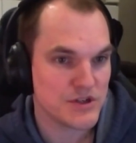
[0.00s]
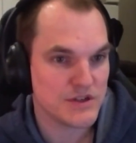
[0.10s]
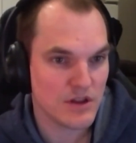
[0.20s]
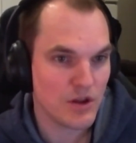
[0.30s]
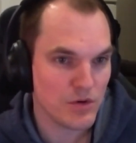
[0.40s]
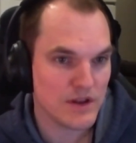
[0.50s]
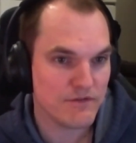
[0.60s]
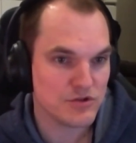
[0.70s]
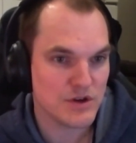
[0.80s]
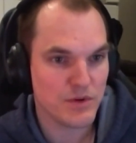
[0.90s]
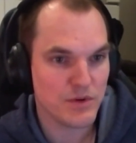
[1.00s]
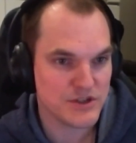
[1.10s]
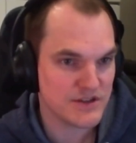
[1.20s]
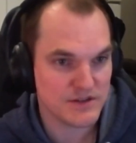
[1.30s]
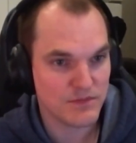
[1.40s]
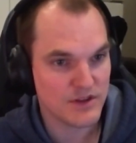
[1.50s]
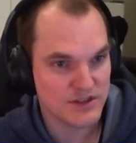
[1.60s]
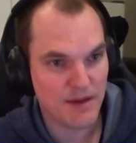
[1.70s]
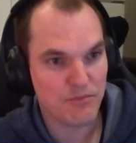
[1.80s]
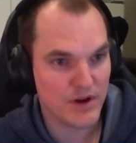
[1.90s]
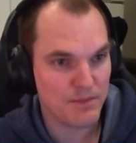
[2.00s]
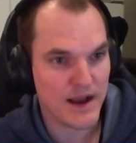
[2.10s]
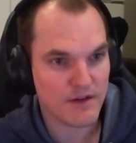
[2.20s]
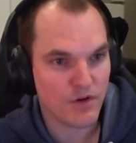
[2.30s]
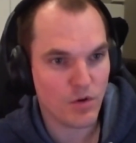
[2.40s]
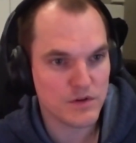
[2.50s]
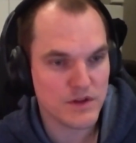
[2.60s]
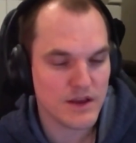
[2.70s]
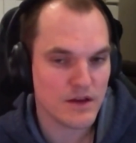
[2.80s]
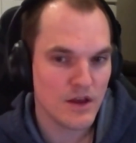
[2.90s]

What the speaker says: is the local inventory, which is the temporary bag of holding.